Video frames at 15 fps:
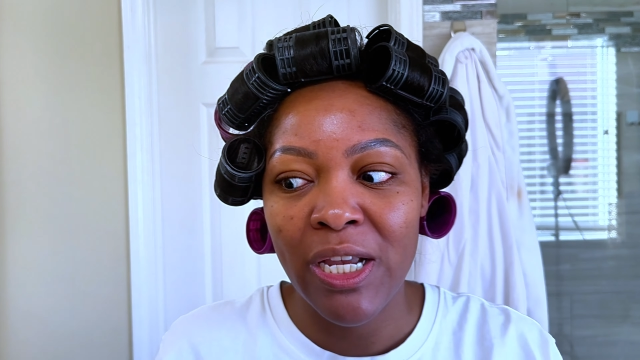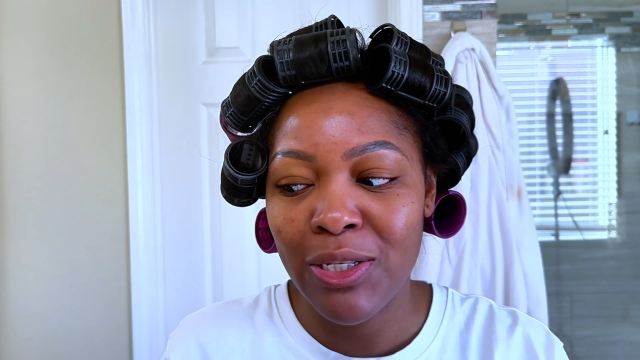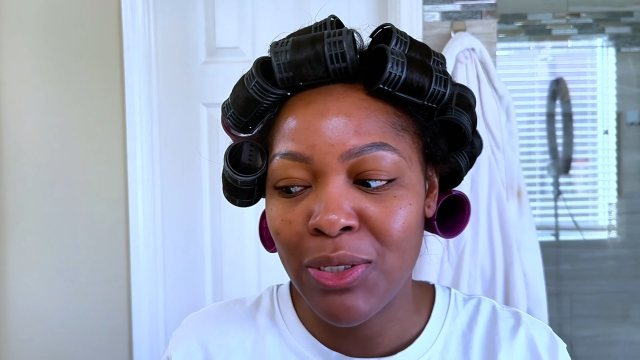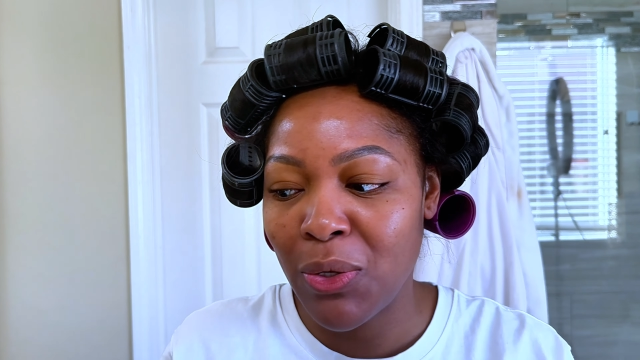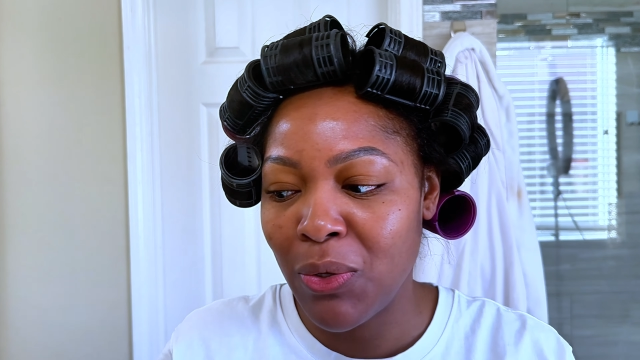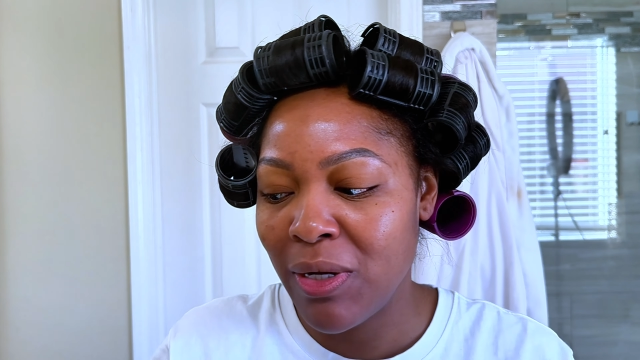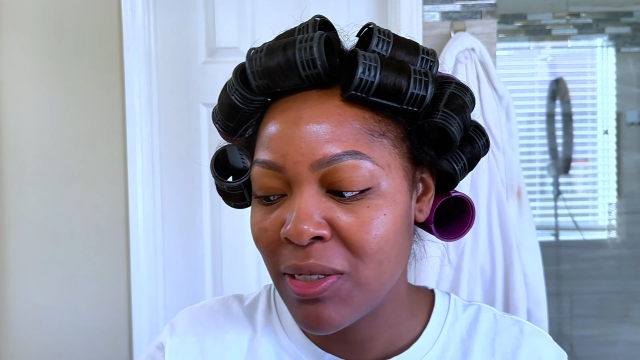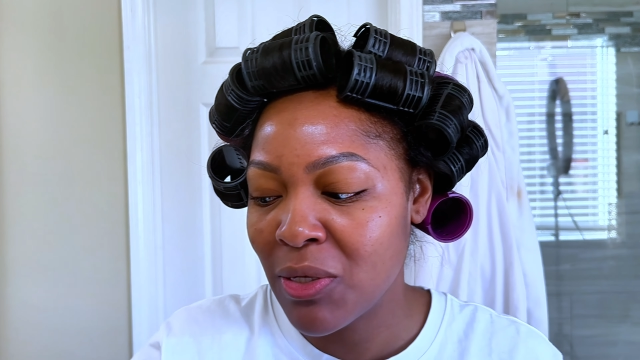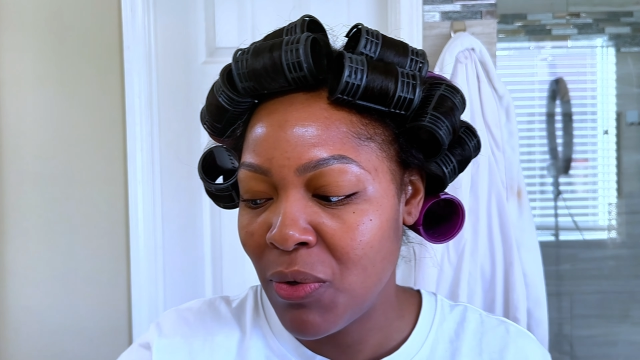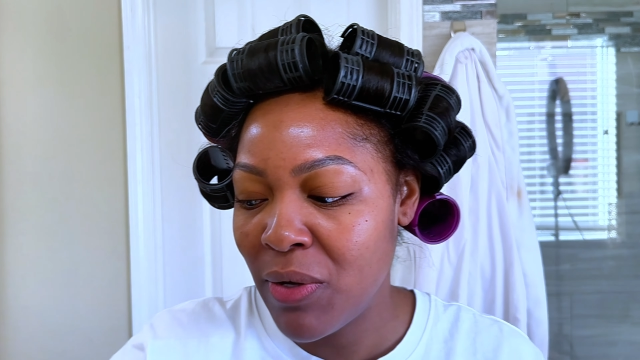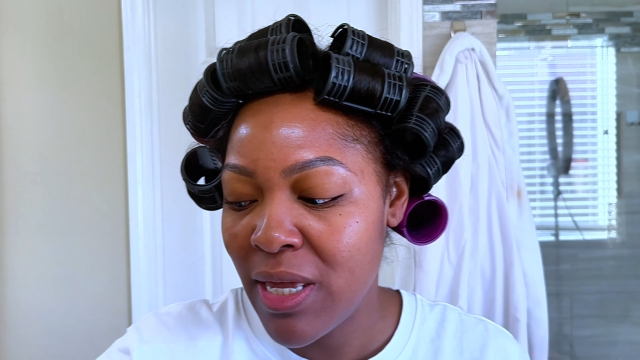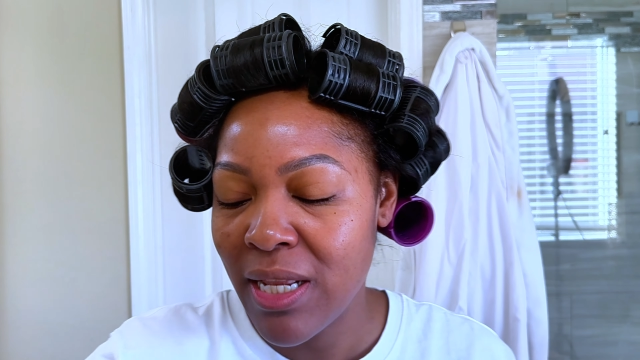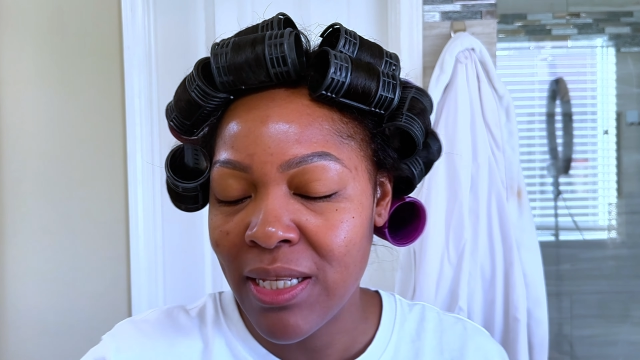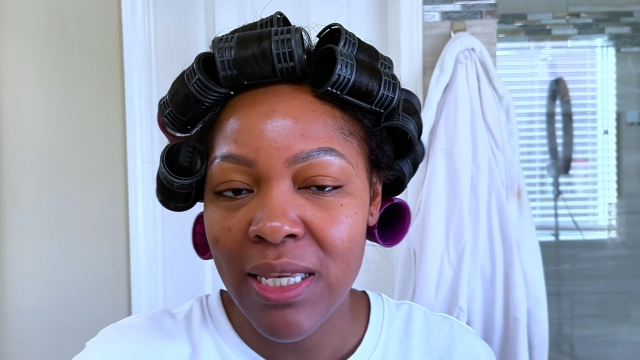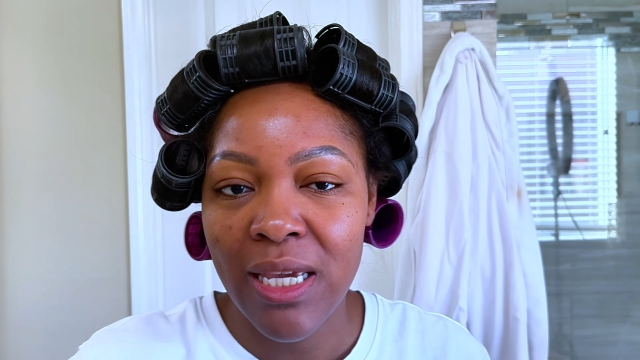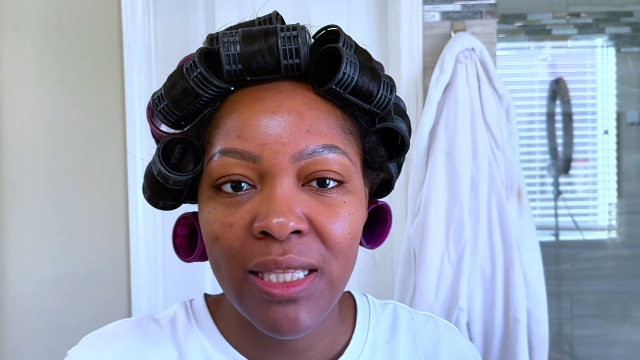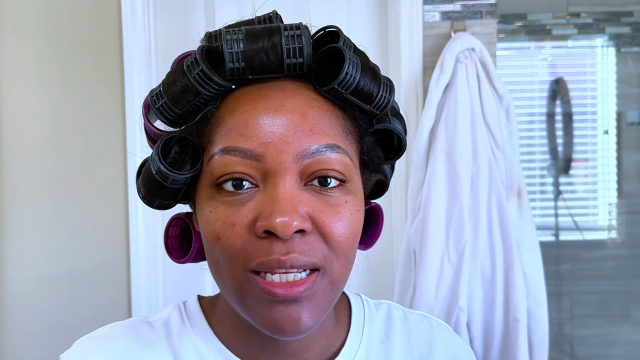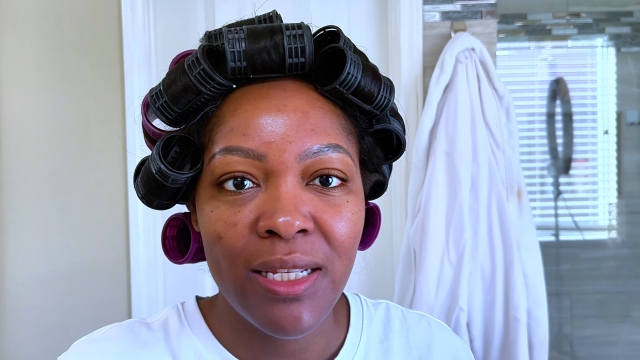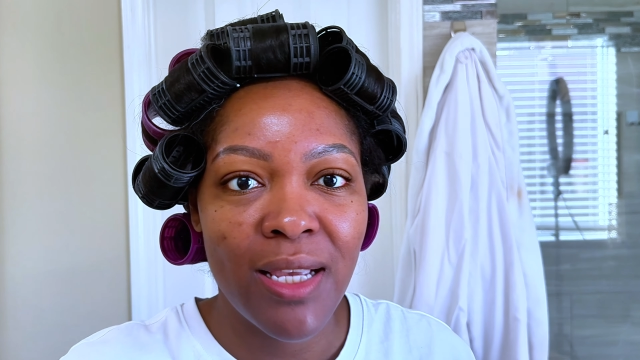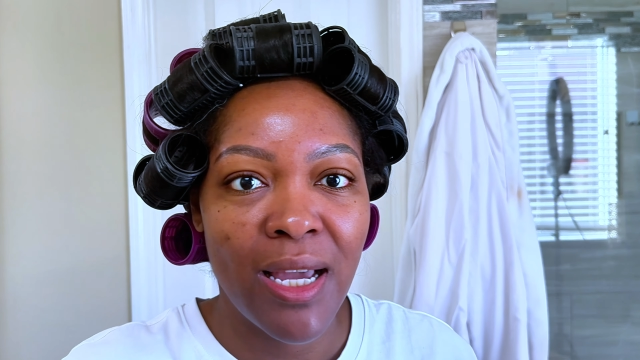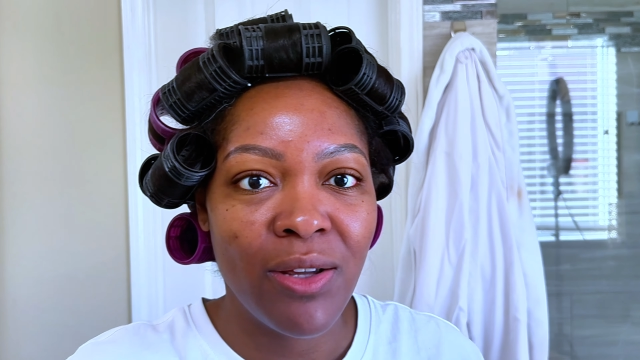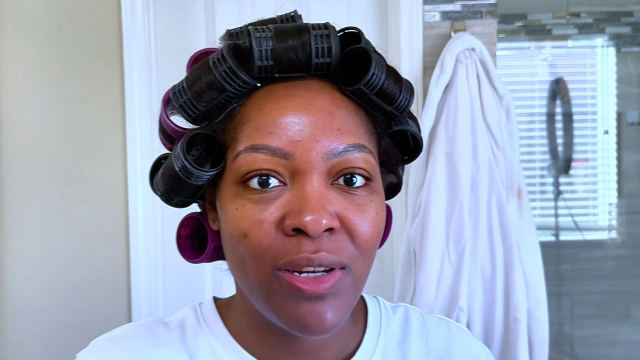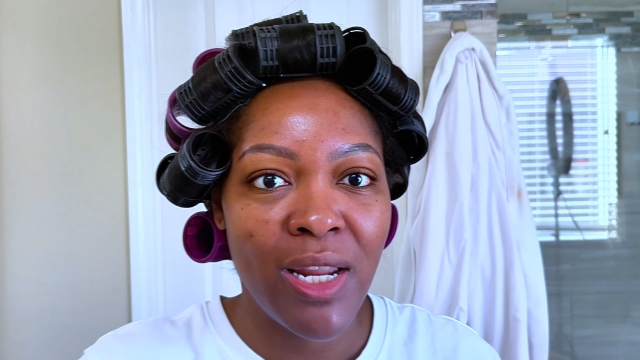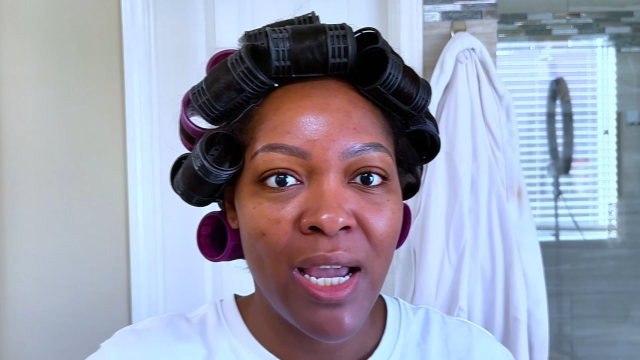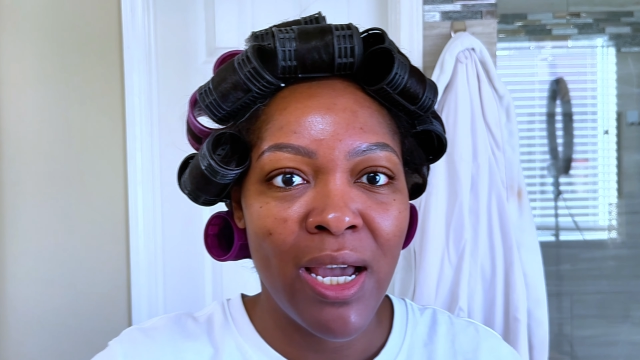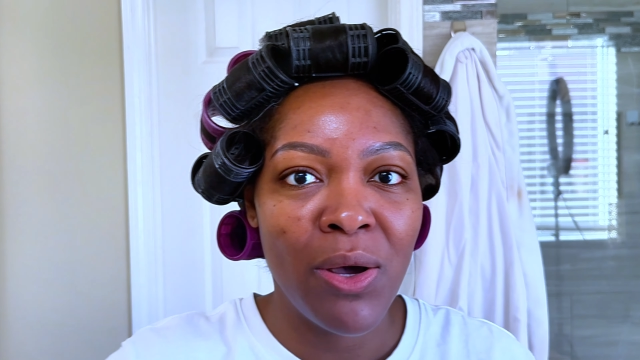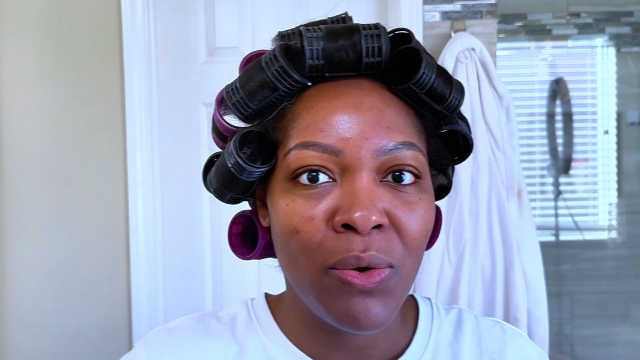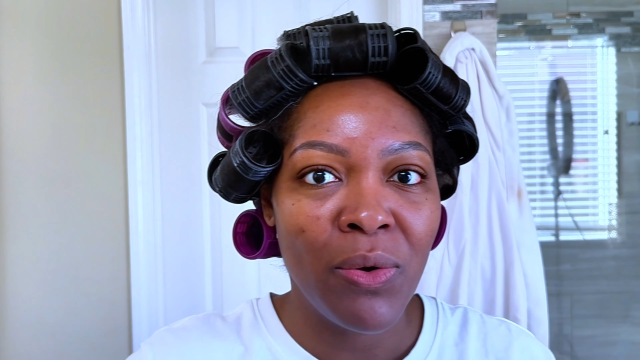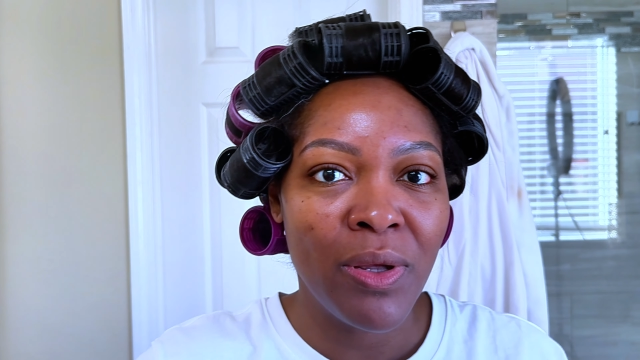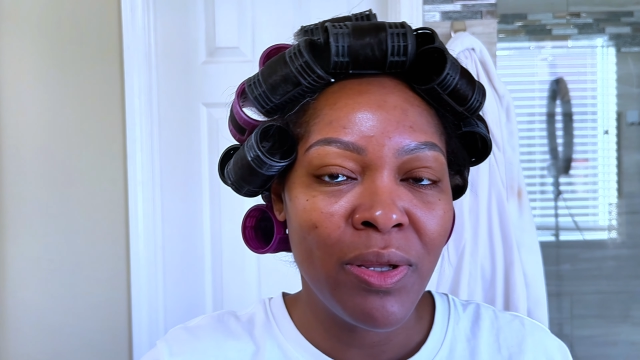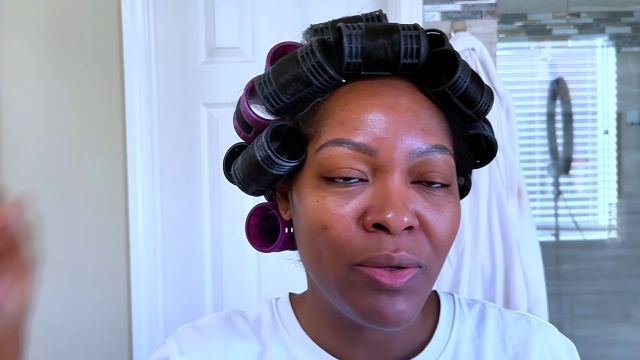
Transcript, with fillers: So let's go ahead and take these out now.